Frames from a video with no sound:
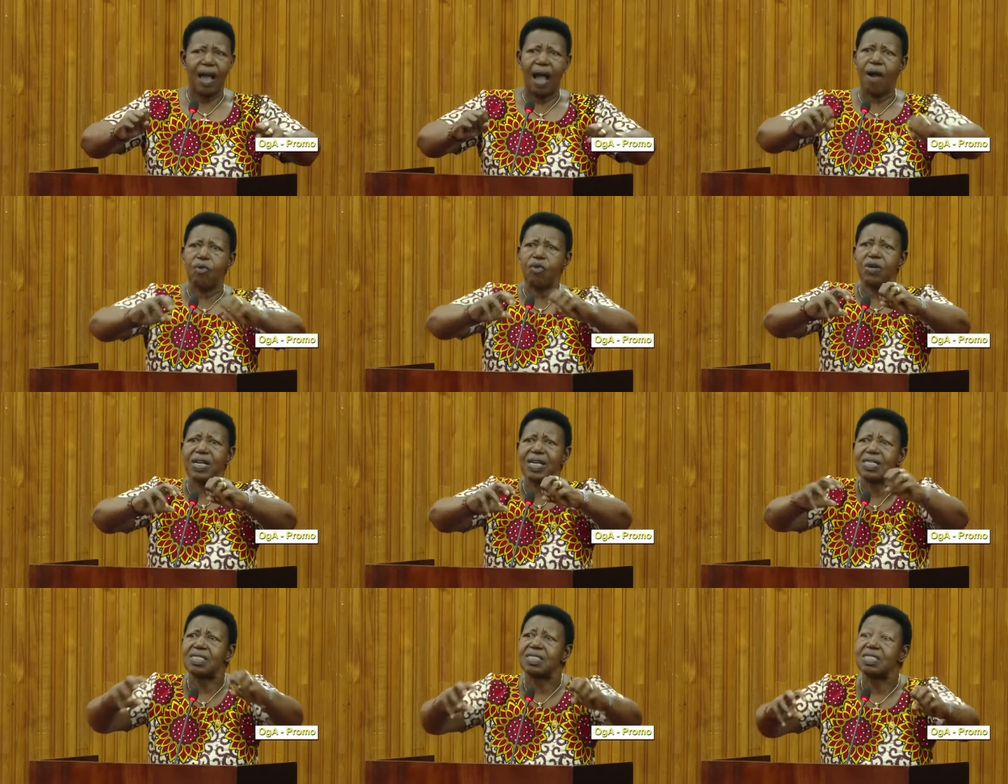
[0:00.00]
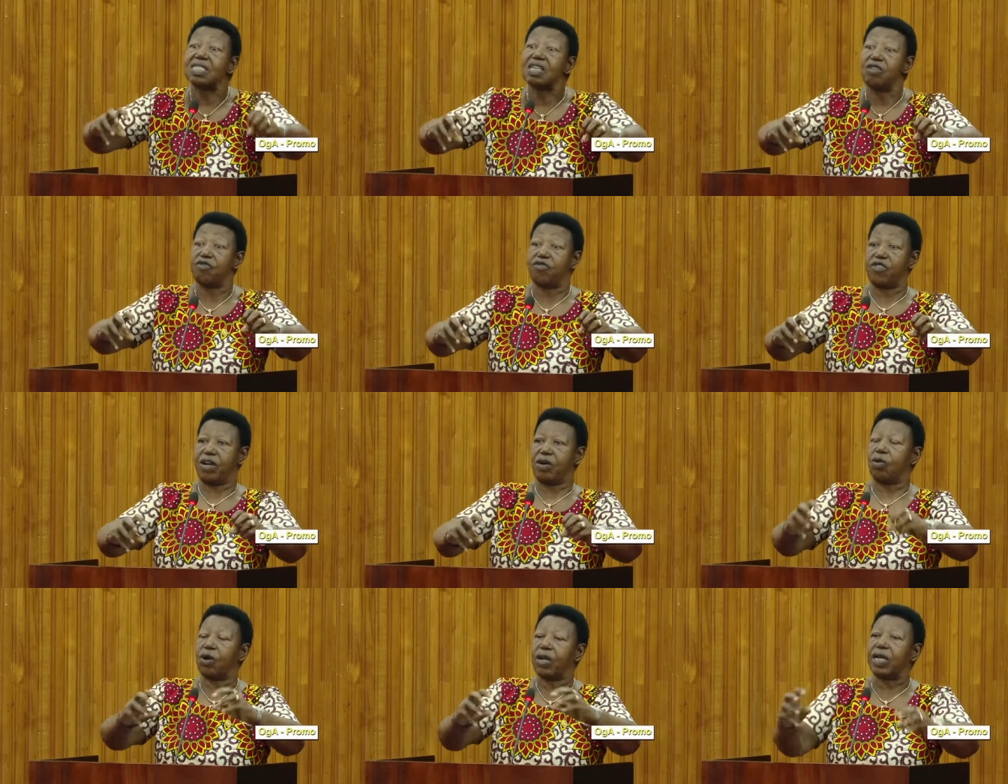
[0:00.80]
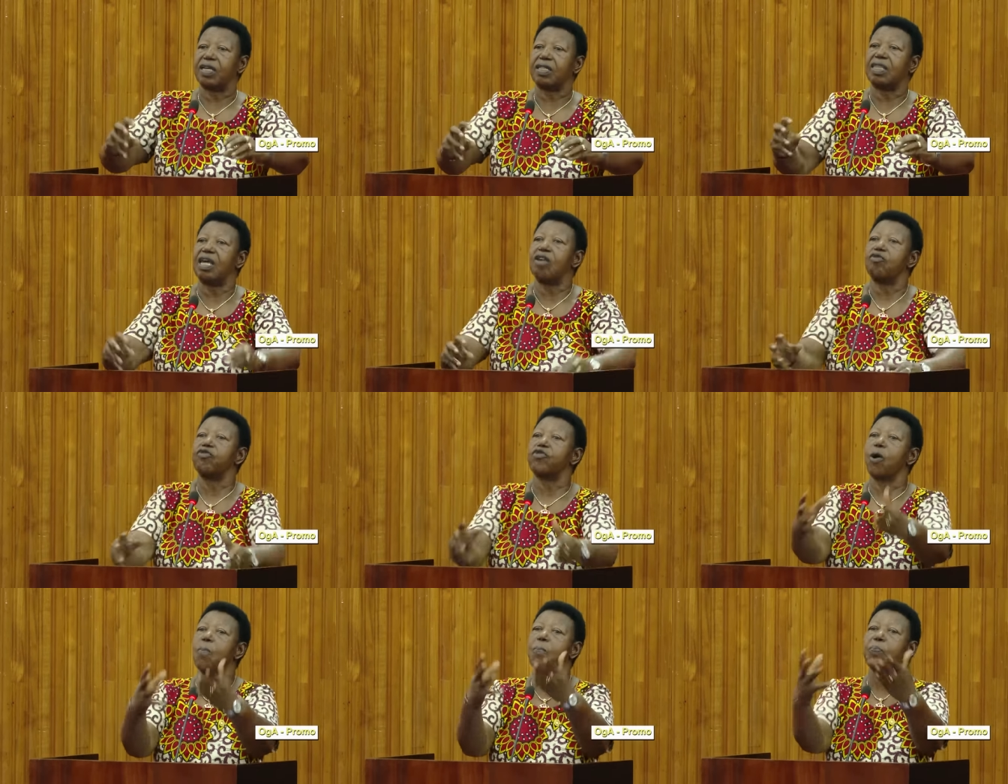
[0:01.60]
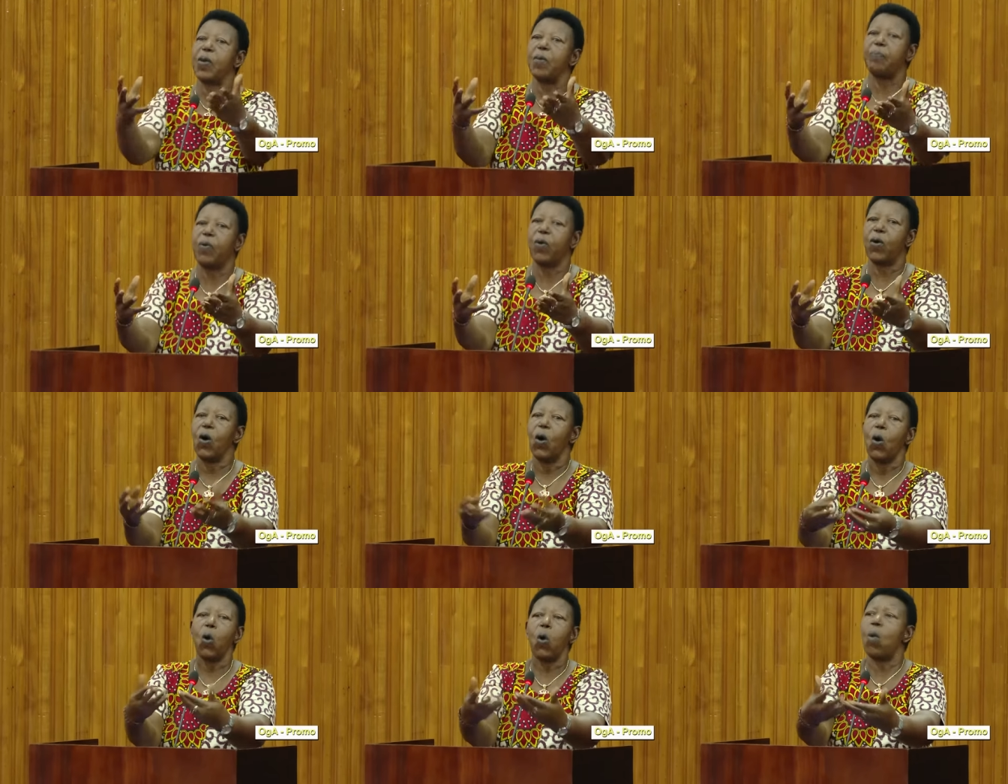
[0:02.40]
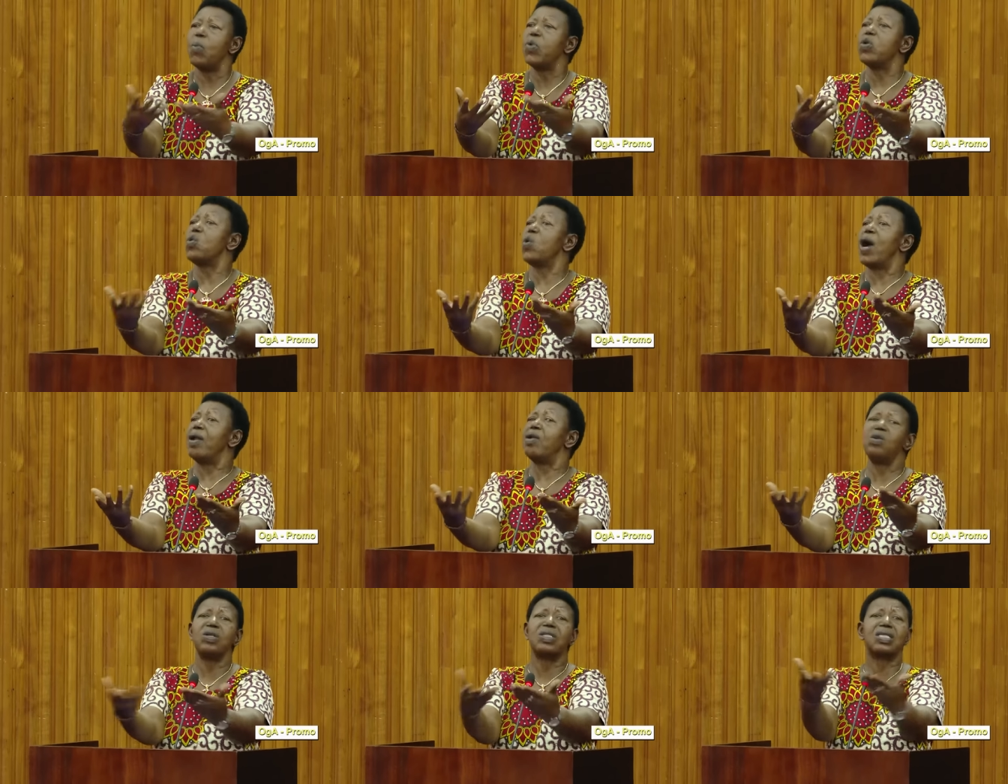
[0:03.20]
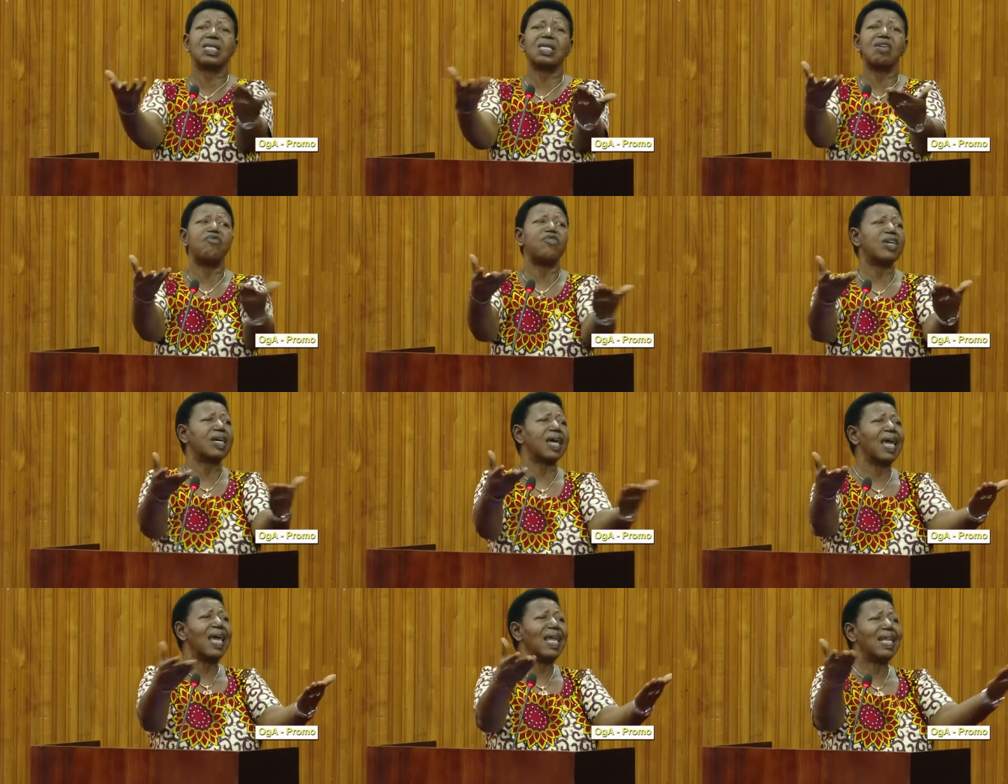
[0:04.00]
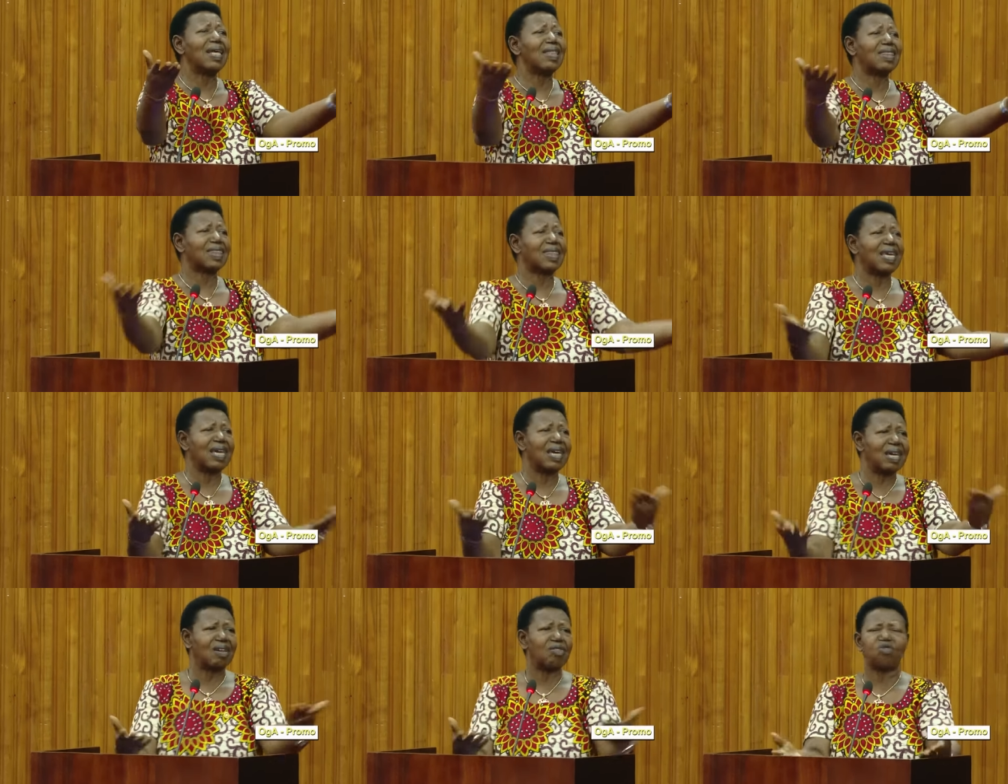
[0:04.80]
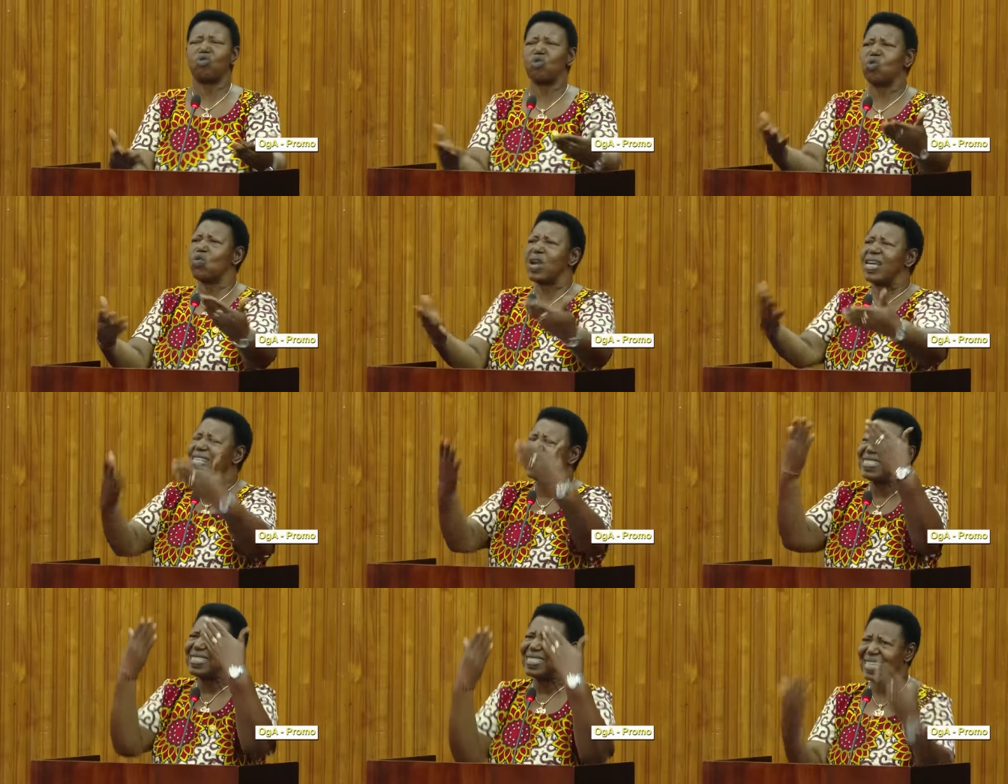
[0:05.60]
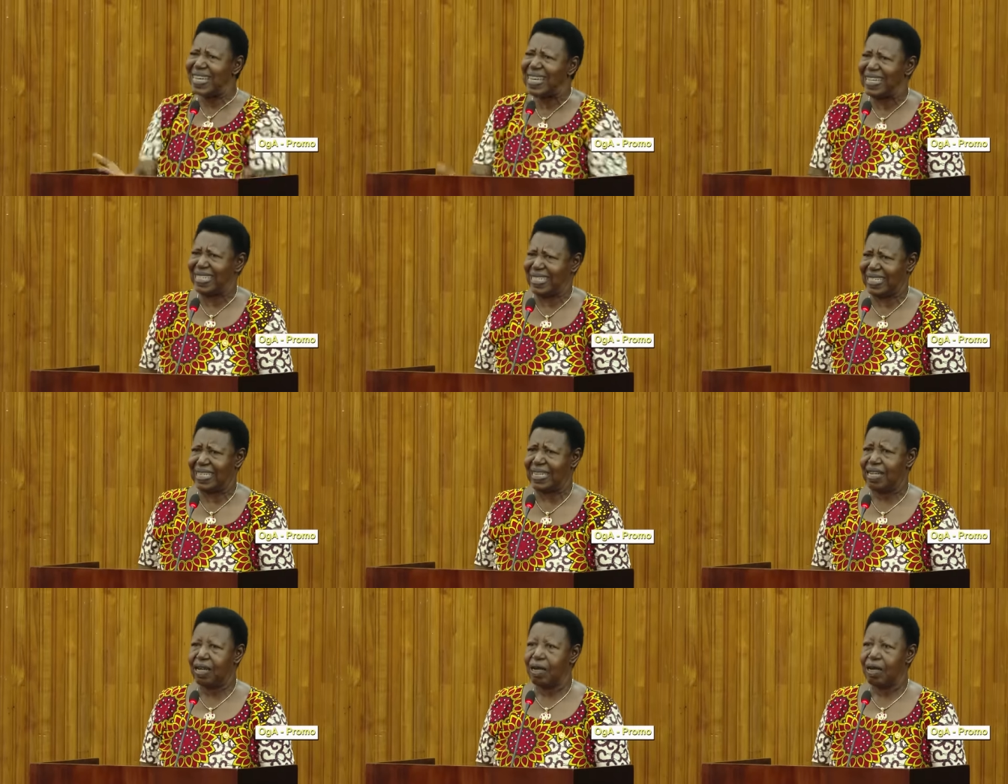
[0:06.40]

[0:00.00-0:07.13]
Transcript: aggressively collected from people whom you are not giving anything to raise it.